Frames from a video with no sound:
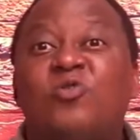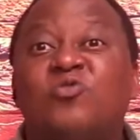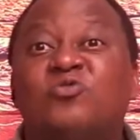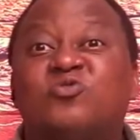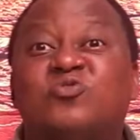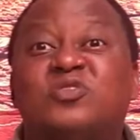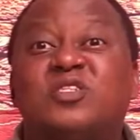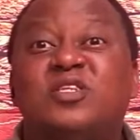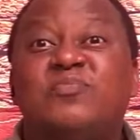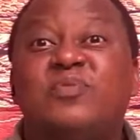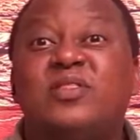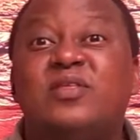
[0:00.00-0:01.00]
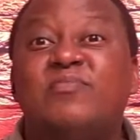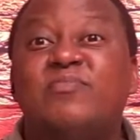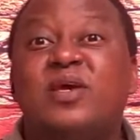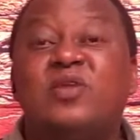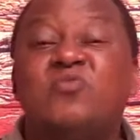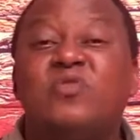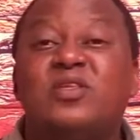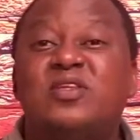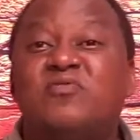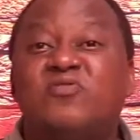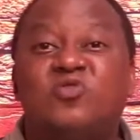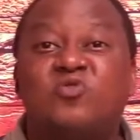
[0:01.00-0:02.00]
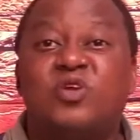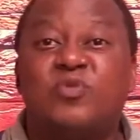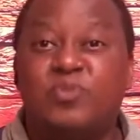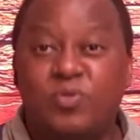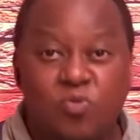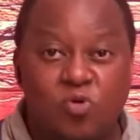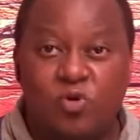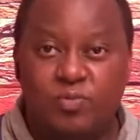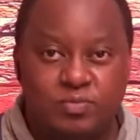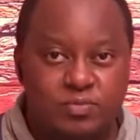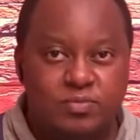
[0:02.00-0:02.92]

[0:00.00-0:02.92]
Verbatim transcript: used to sleep in the bed with David to keep him warm.